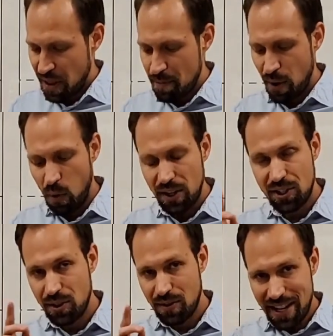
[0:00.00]
But what's
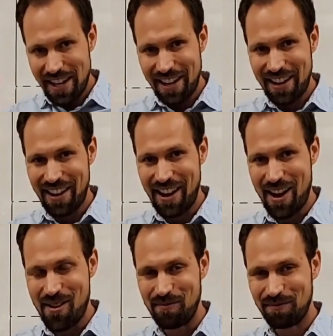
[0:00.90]
unique,
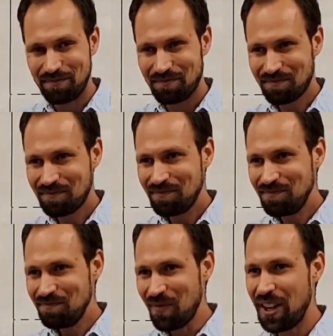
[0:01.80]
and
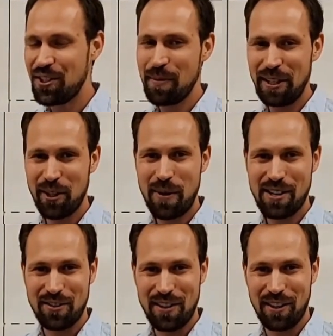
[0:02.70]
it took me a little while
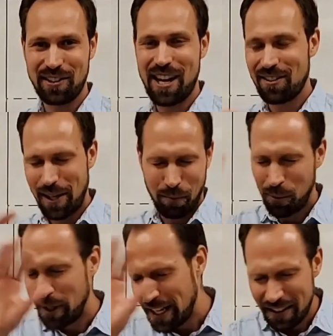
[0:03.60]
to figure this out, is I'm
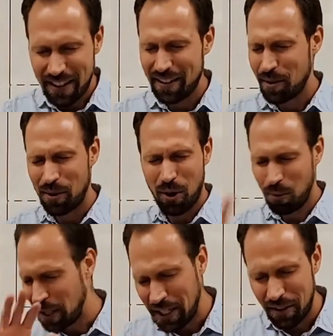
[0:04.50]
reading the book
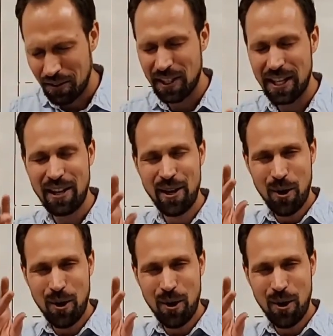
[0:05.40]
really closely.